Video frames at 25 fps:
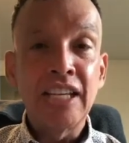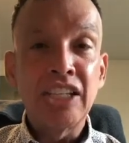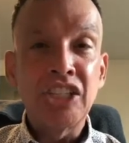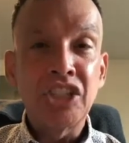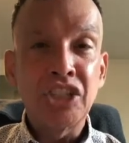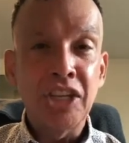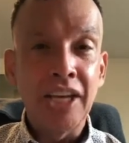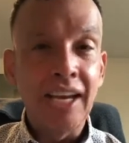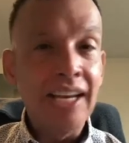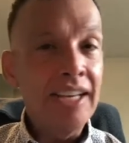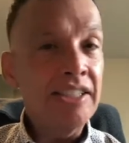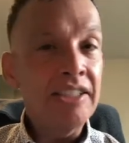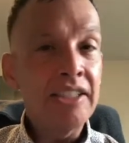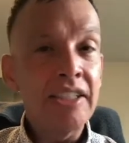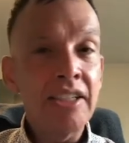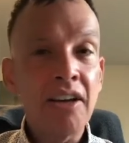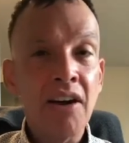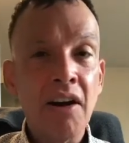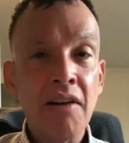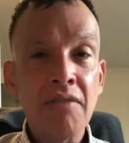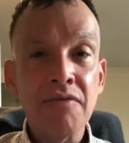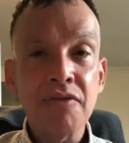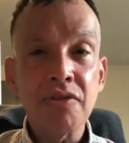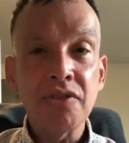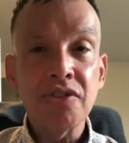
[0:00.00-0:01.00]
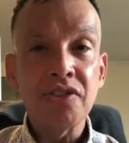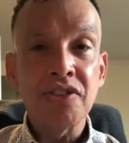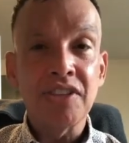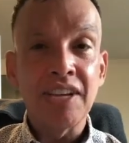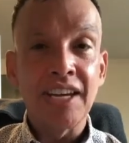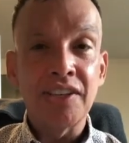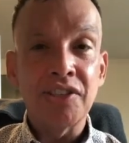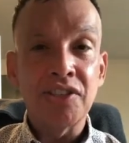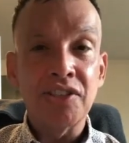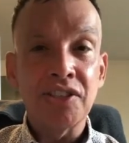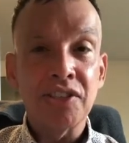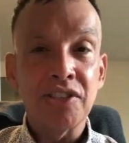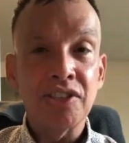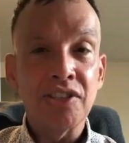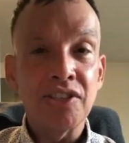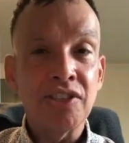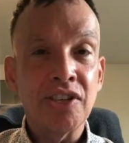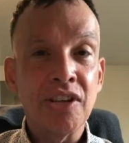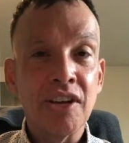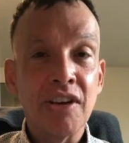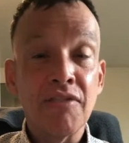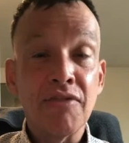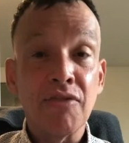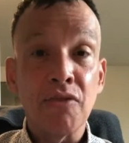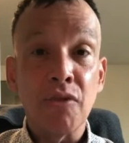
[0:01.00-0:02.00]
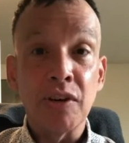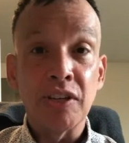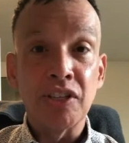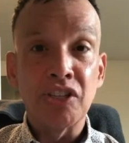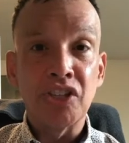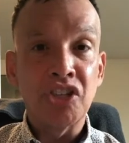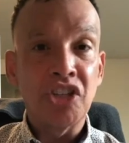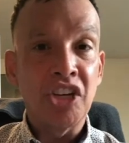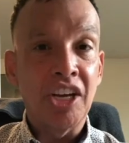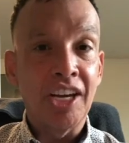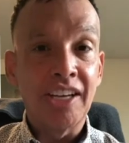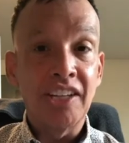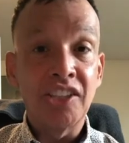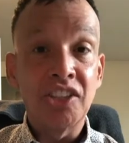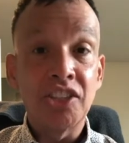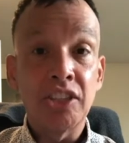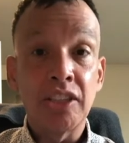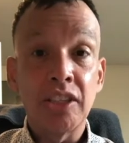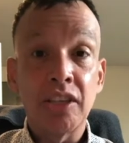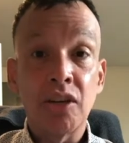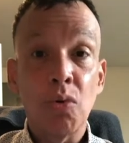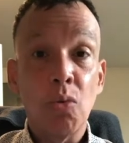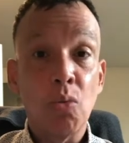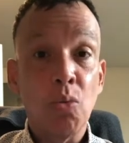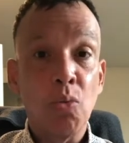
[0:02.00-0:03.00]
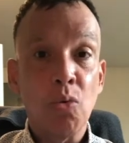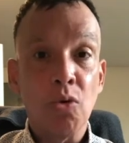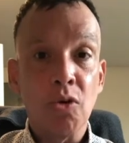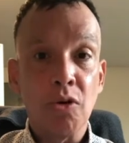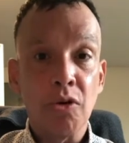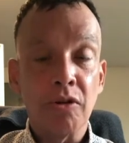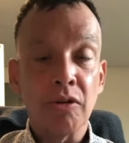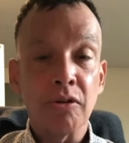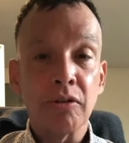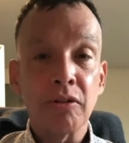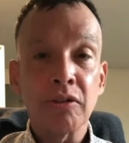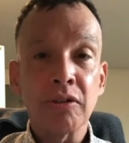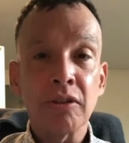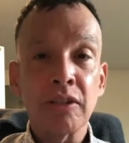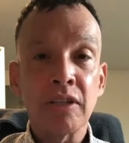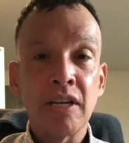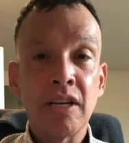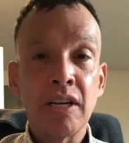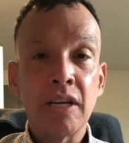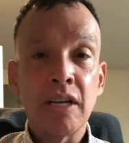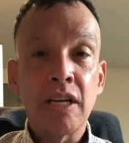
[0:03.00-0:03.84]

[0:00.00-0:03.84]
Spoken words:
Changing Conversations for a Changing World.